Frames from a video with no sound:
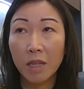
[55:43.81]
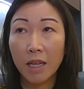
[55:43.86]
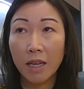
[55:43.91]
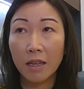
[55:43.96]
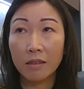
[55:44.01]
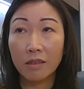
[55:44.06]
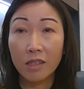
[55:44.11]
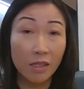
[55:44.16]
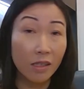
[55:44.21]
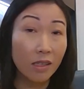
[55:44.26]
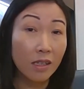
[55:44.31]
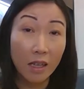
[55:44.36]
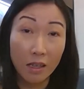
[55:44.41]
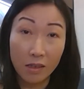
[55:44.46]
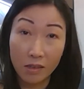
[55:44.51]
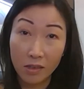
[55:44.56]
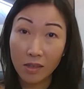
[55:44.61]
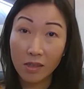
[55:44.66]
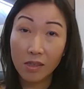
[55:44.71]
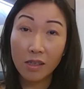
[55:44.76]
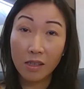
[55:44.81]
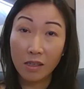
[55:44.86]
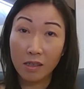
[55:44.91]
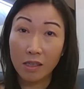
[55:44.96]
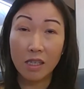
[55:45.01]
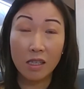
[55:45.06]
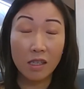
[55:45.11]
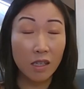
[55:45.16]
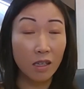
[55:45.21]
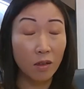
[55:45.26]
and discussed in
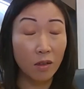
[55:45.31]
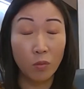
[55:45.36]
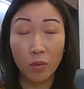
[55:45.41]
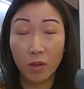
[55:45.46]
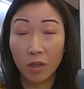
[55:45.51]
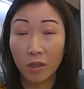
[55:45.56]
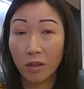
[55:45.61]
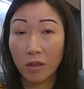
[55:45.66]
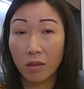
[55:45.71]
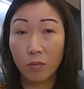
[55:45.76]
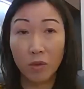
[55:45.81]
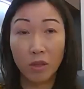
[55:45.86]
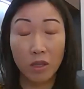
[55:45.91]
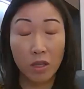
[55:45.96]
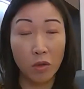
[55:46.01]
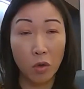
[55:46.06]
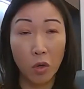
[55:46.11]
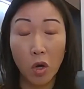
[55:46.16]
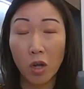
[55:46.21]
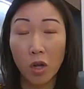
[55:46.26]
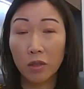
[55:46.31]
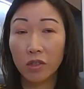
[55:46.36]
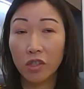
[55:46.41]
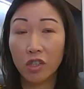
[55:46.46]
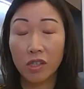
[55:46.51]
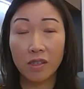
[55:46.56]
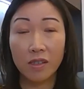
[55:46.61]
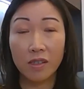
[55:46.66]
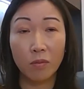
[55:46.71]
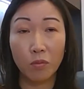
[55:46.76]
detail with with the
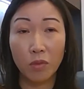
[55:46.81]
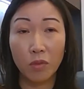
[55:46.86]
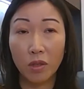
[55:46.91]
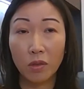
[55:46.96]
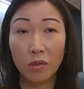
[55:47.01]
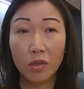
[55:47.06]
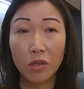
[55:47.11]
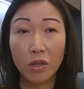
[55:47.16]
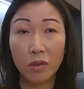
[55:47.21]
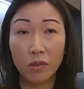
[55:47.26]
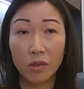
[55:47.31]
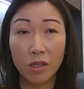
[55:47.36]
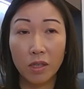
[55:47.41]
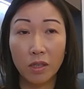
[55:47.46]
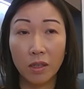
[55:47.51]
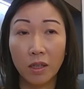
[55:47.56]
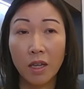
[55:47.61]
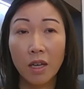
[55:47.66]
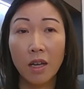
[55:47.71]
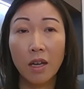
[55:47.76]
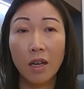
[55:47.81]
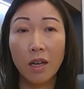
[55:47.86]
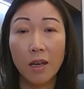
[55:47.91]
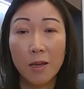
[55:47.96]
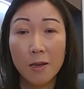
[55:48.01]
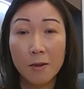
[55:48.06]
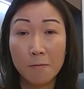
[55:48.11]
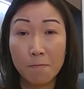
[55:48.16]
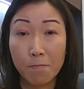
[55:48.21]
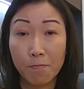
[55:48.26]
oncologist and with your doctor
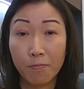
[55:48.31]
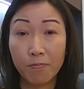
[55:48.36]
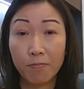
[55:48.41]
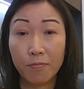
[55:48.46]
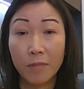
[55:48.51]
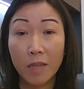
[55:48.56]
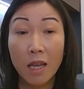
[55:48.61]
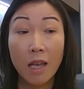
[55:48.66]
um,